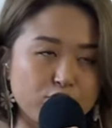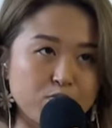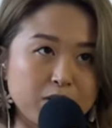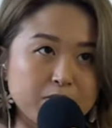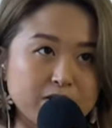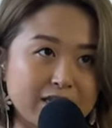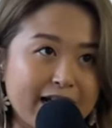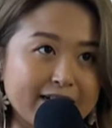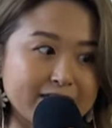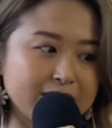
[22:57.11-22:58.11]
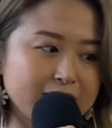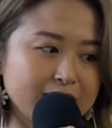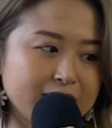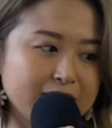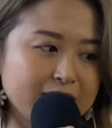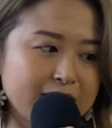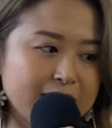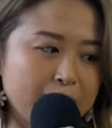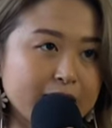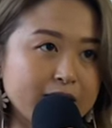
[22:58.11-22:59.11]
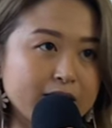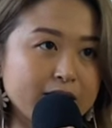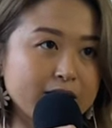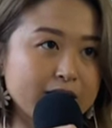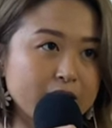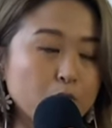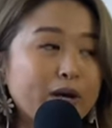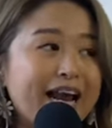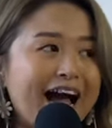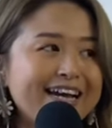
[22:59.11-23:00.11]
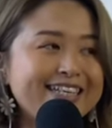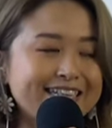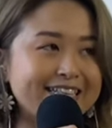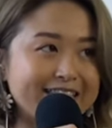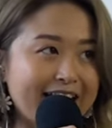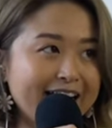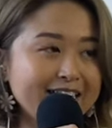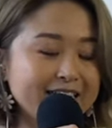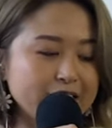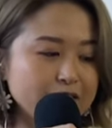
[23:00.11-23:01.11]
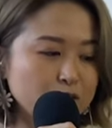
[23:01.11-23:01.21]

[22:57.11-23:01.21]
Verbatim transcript: other people's eyes. When I did that,